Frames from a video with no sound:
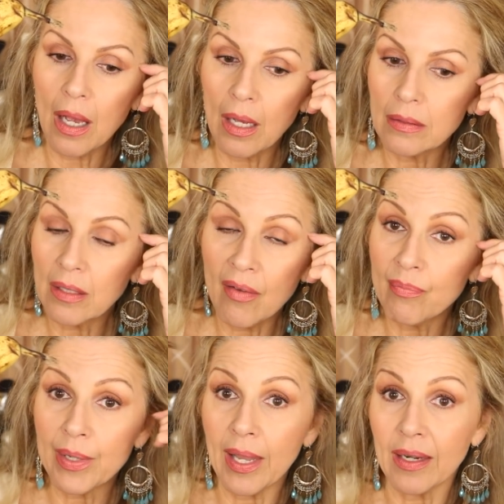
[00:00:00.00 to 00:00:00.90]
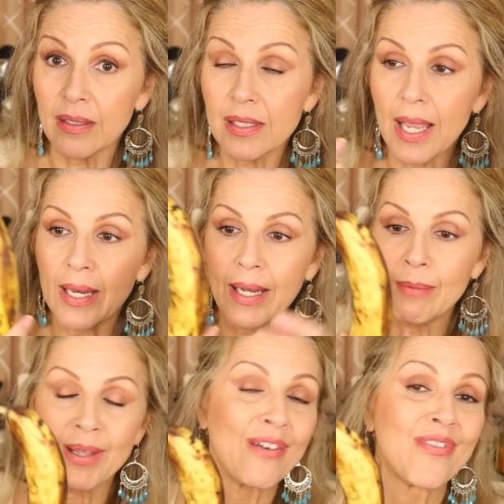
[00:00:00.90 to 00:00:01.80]
love bananas, and
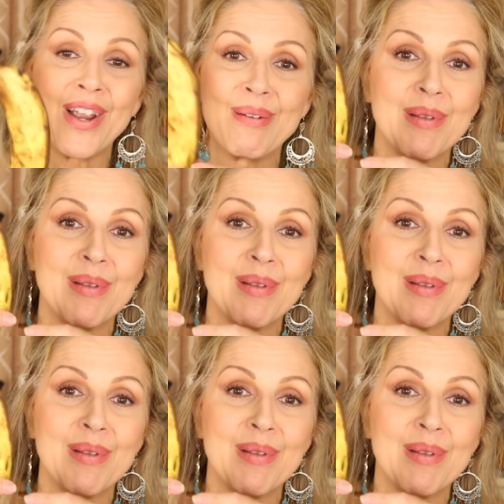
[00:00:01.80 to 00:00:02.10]
I'm not afraid